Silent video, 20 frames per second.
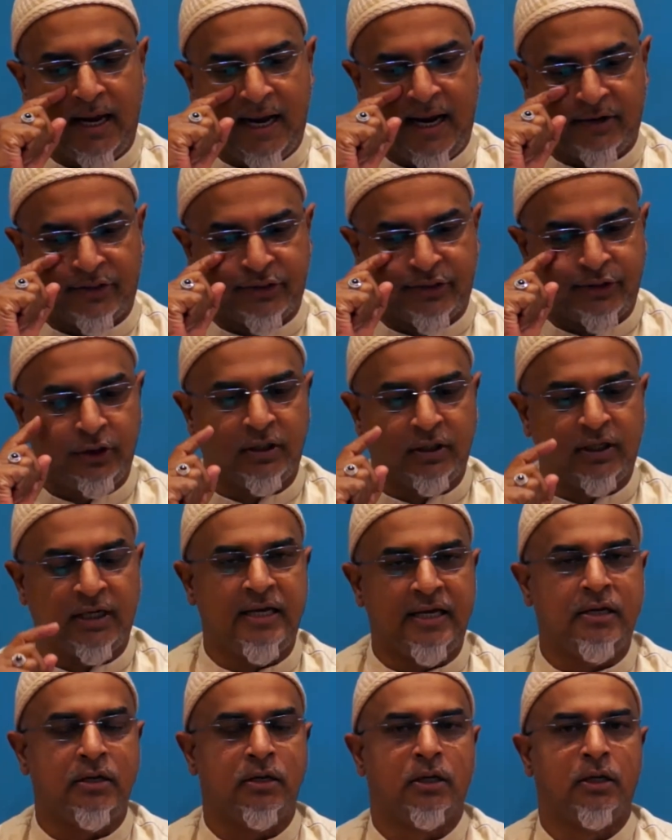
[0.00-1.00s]
And
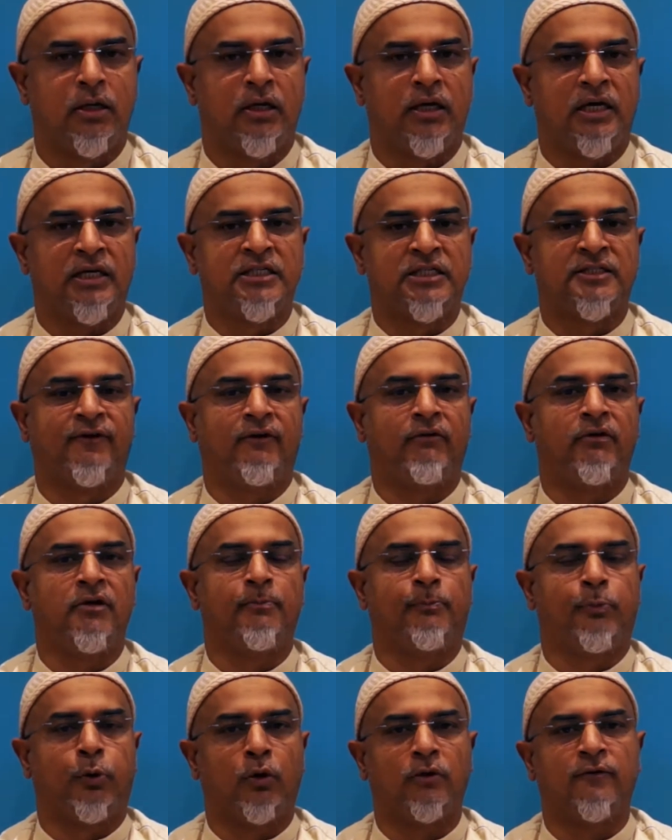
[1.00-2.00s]
thirdly, it is very
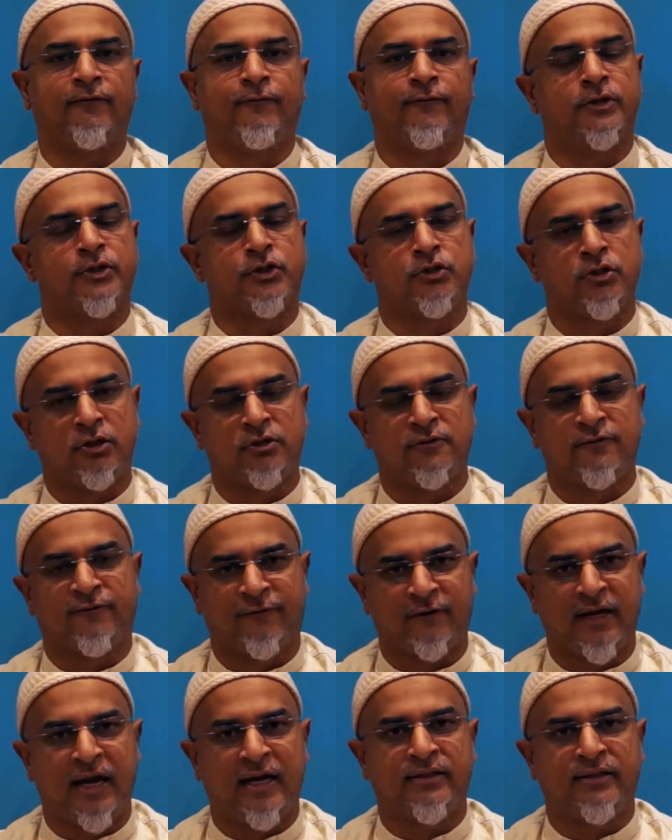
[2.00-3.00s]
important for us not to
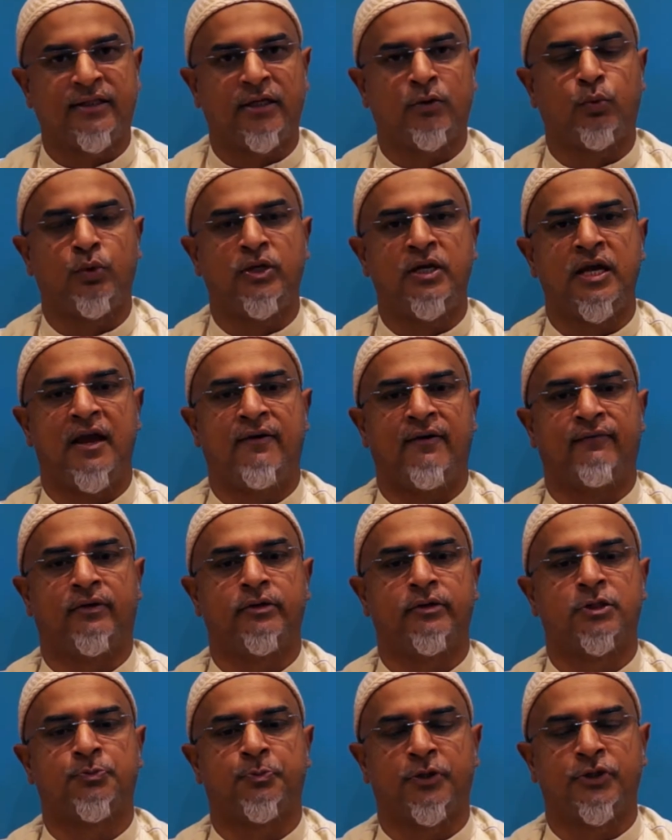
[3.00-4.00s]
forget that we have a
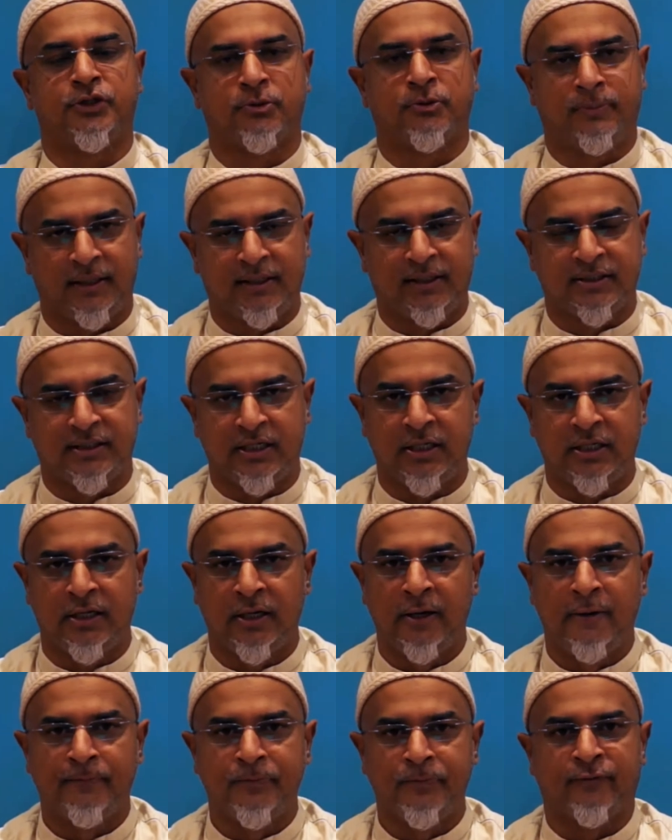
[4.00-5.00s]
responsibility
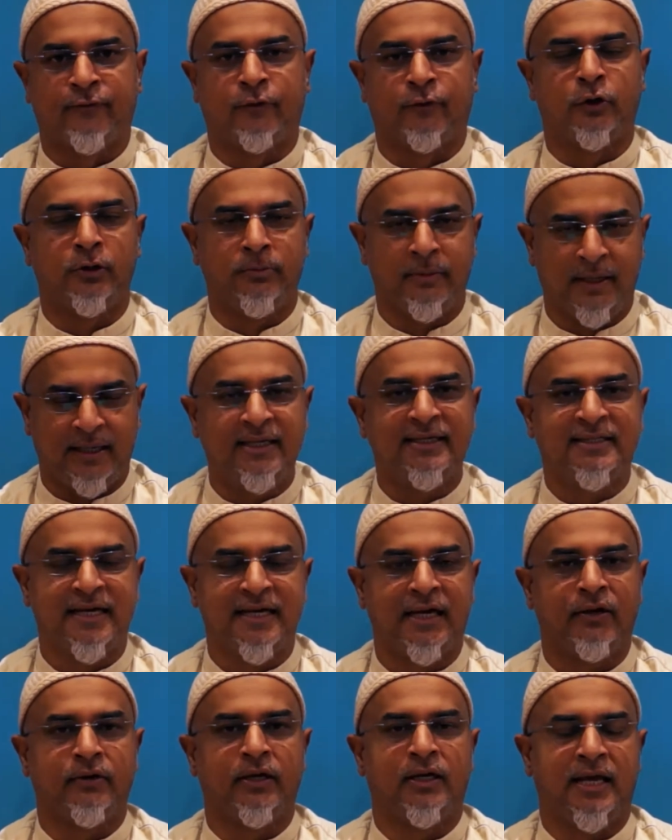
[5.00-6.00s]
for
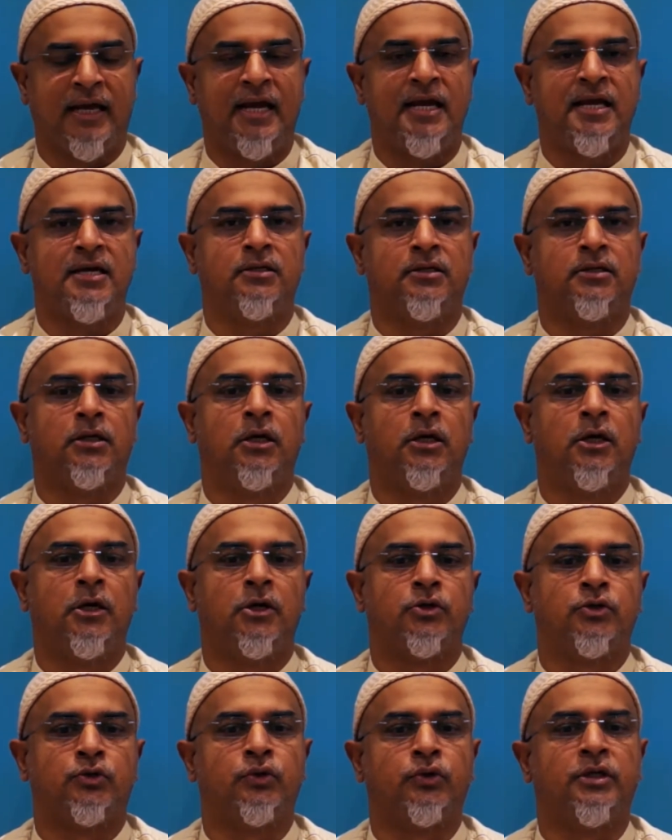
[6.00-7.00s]
humanitarian aid
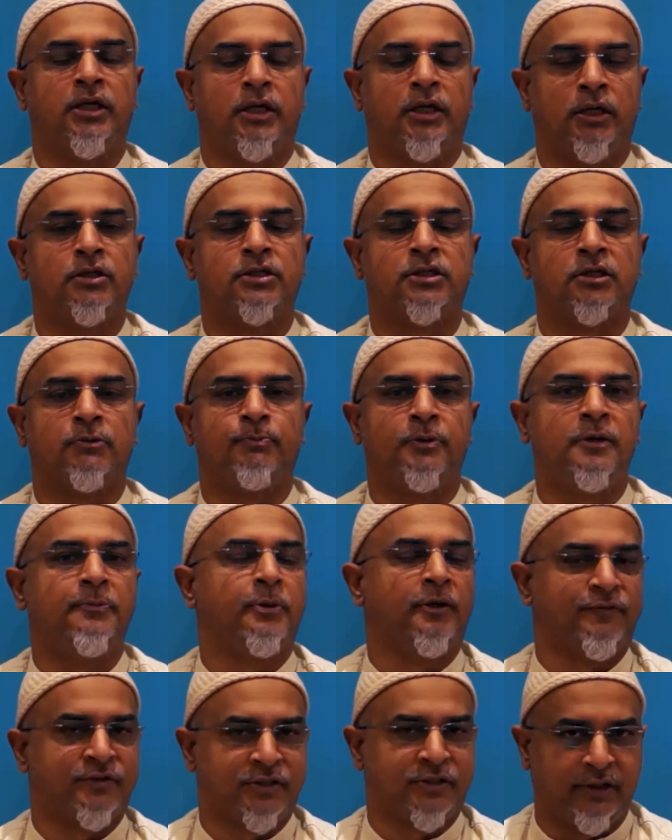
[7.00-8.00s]
to the innocent
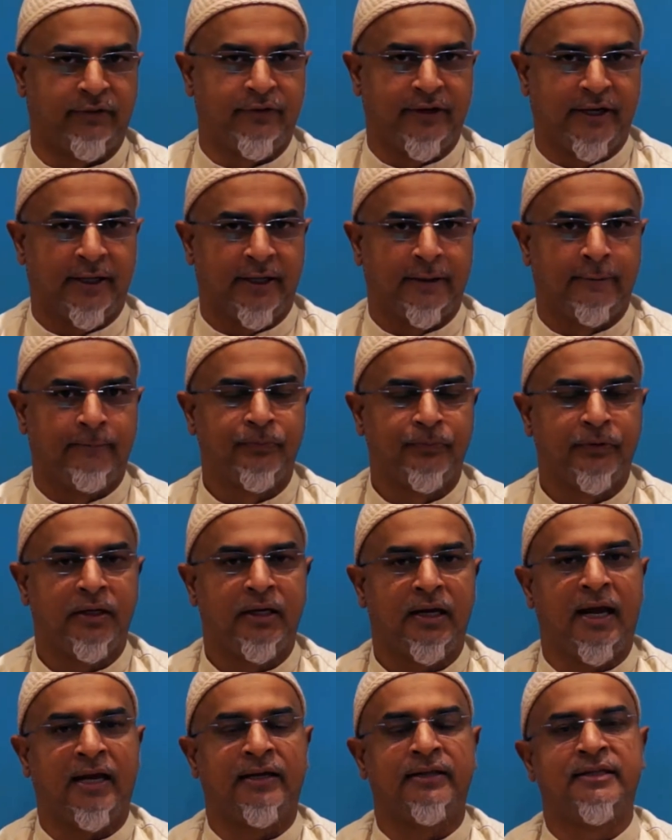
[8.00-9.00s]
people of Syria,
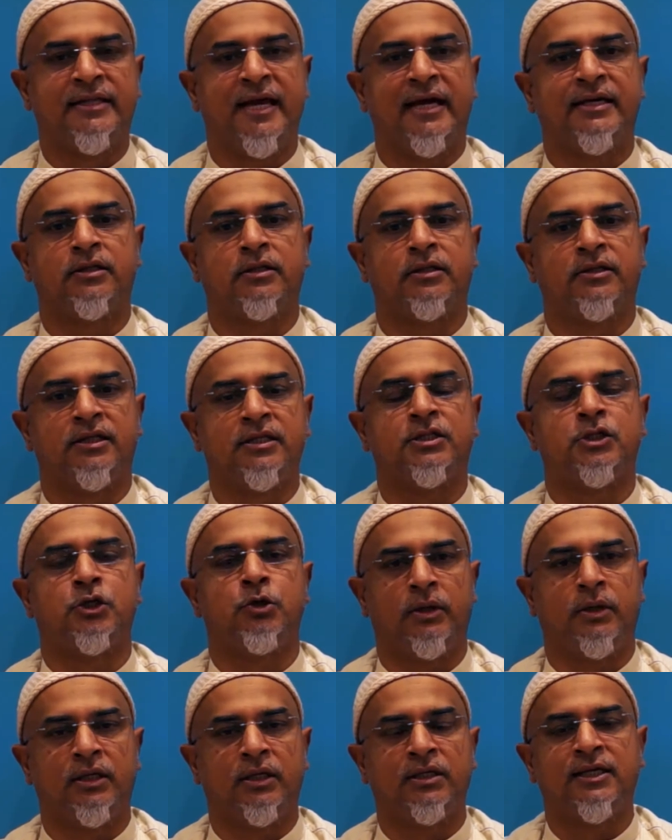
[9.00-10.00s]
and that this
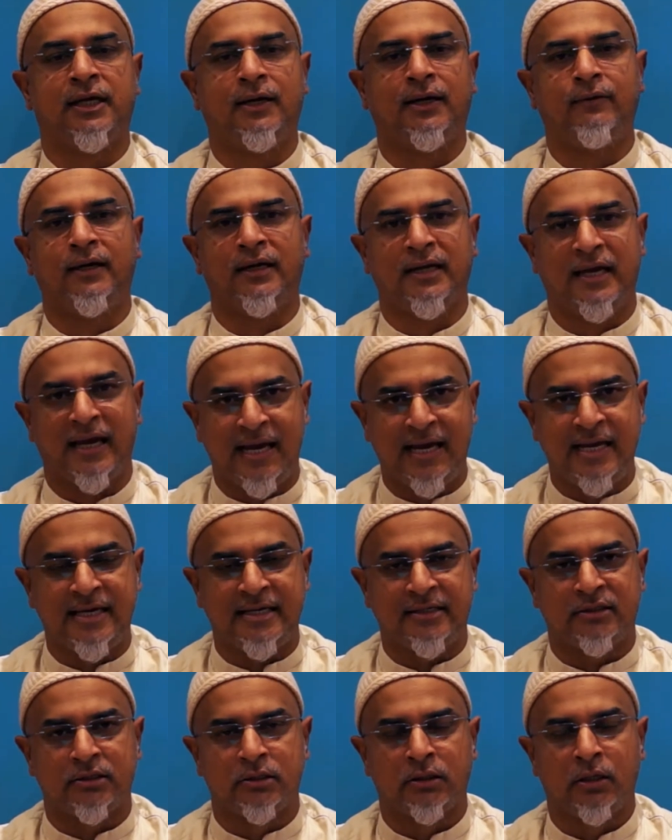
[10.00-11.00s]
humanitarian
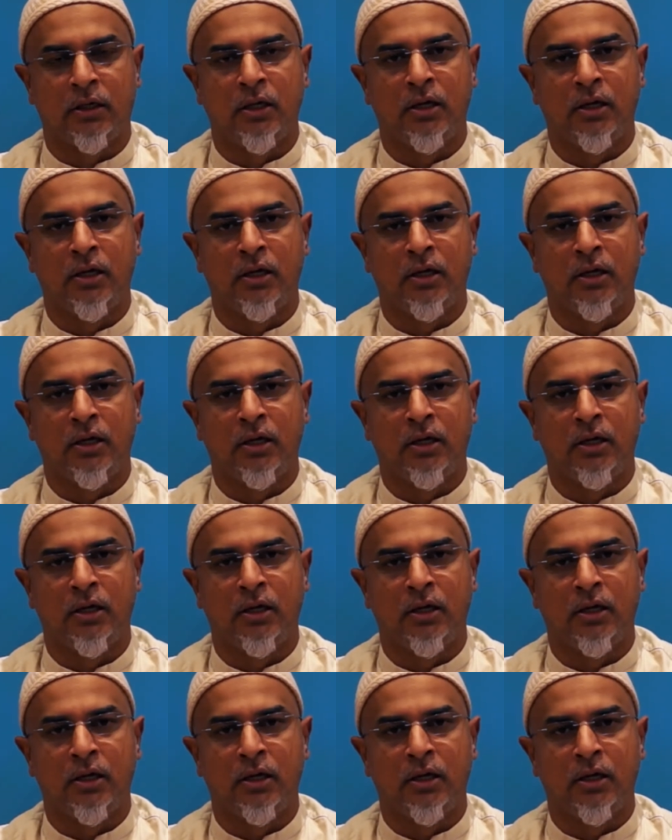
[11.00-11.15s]
aid